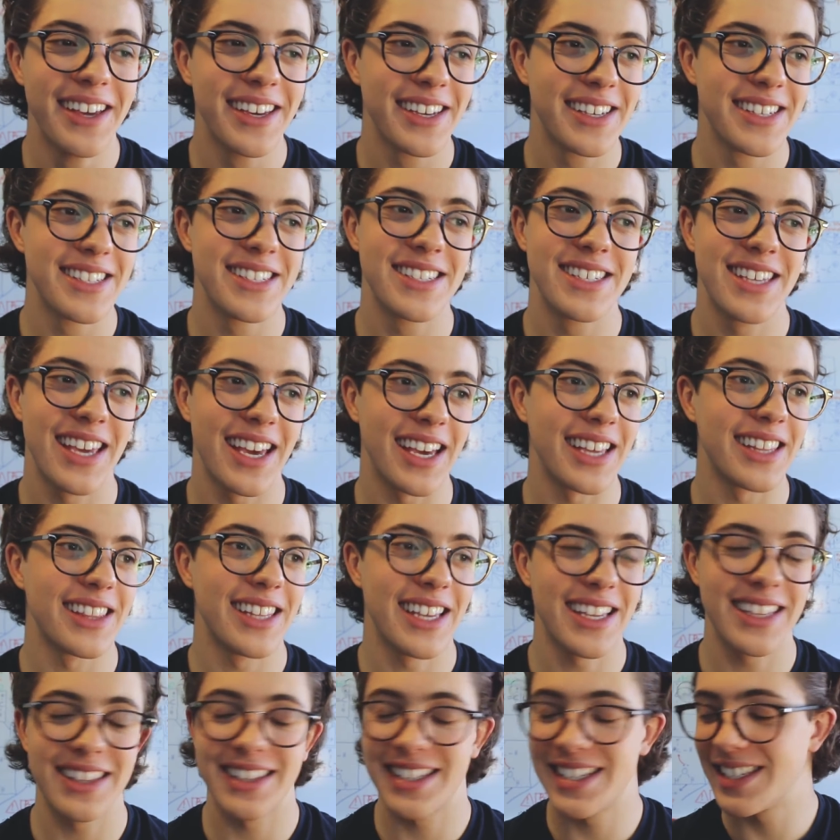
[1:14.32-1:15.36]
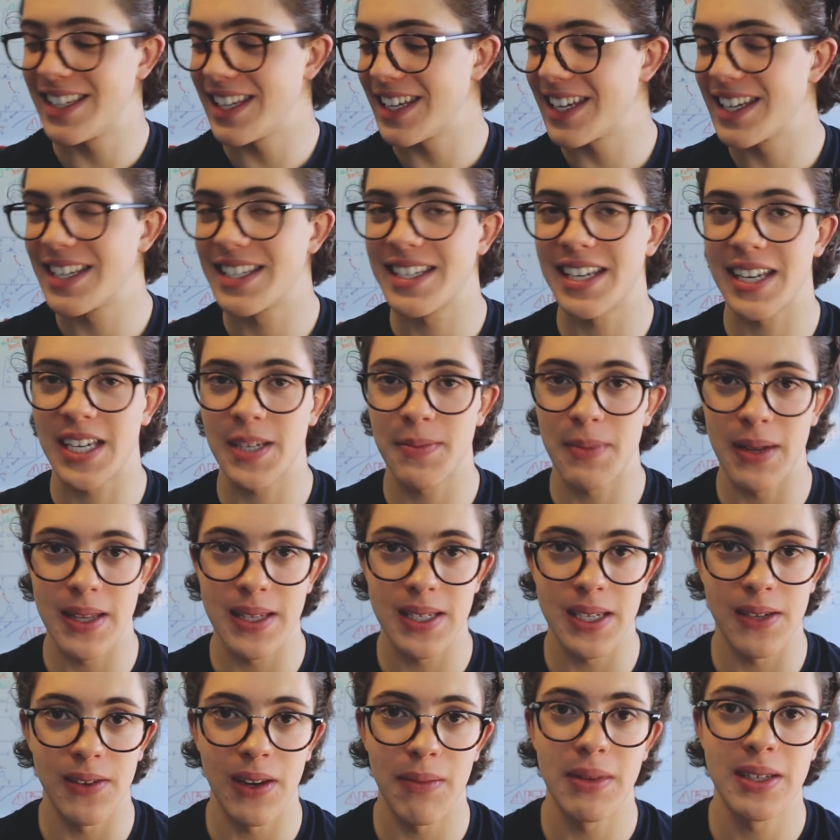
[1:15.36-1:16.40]
Because yeah, this thing is
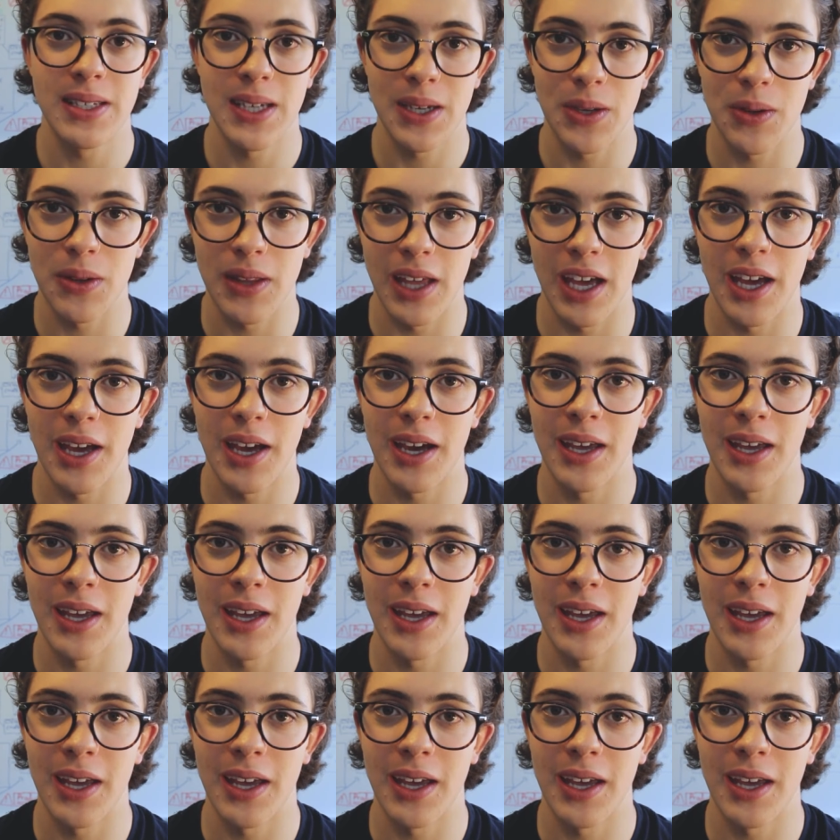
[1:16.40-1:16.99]
expensive, let me tell you that,